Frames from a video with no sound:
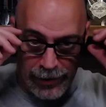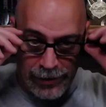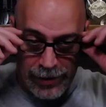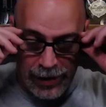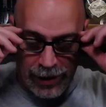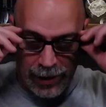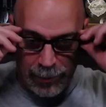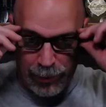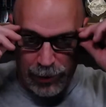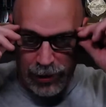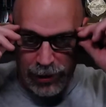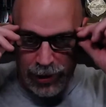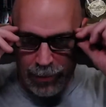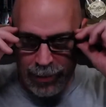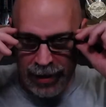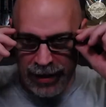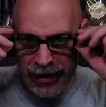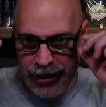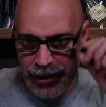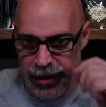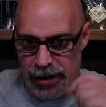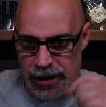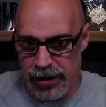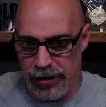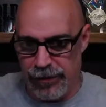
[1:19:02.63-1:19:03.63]
so I can put it on my
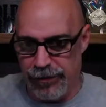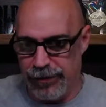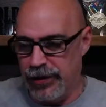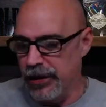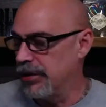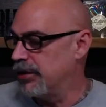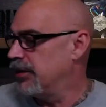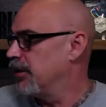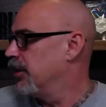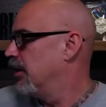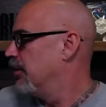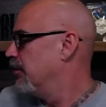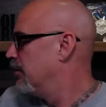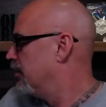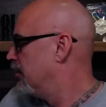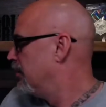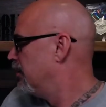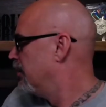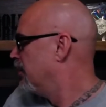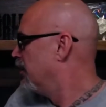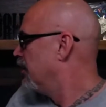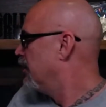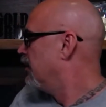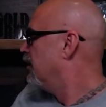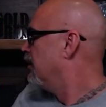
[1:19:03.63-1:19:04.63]
shelf because,
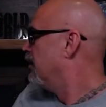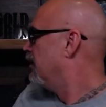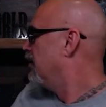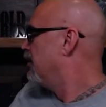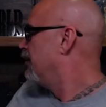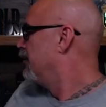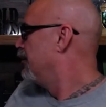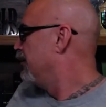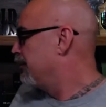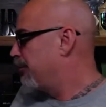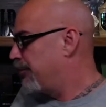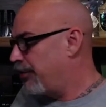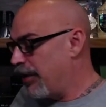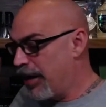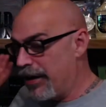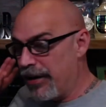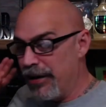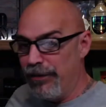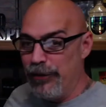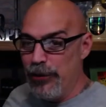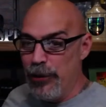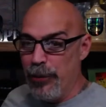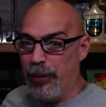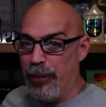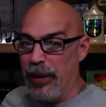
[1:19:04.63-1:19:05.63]
there's very
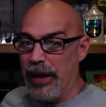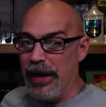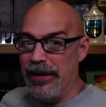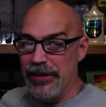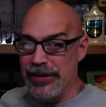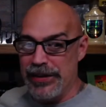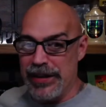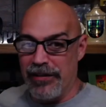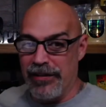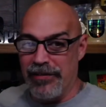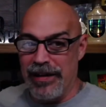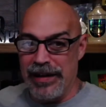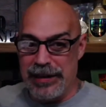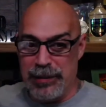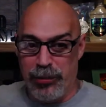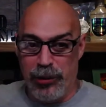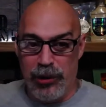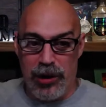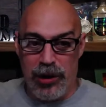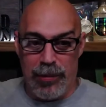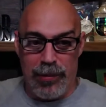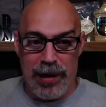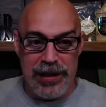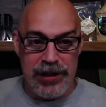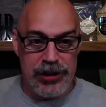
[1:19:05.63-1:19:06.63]
few Paydirts I like to
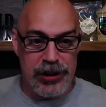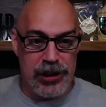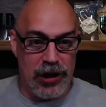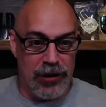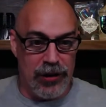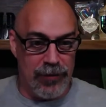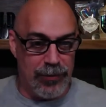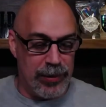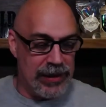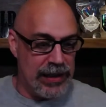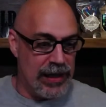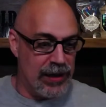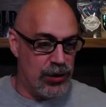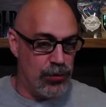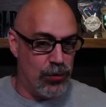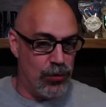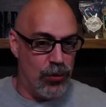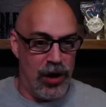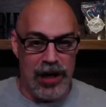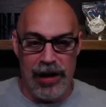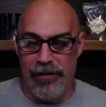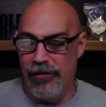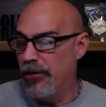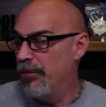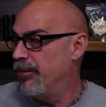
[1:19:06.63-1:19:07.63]
put on my shelf, but that's
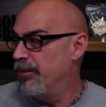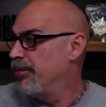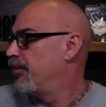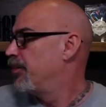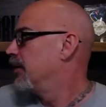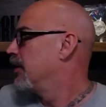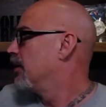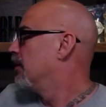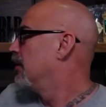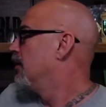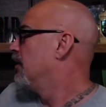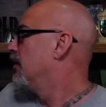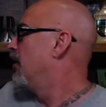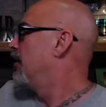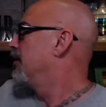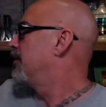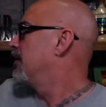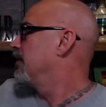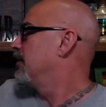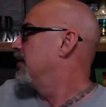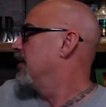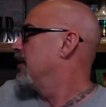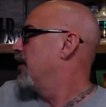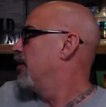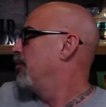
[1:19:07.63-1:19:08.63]
one of them. I
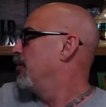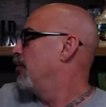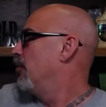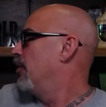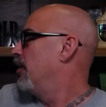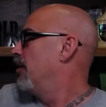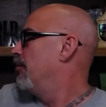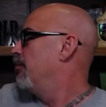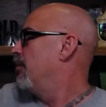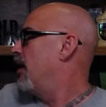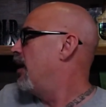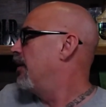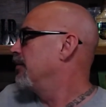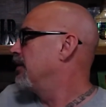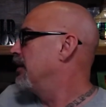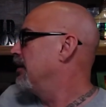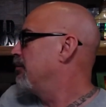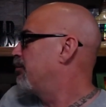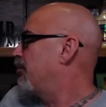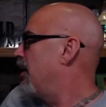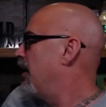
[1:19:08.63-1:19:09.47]
think that'll be one of them. I'll have to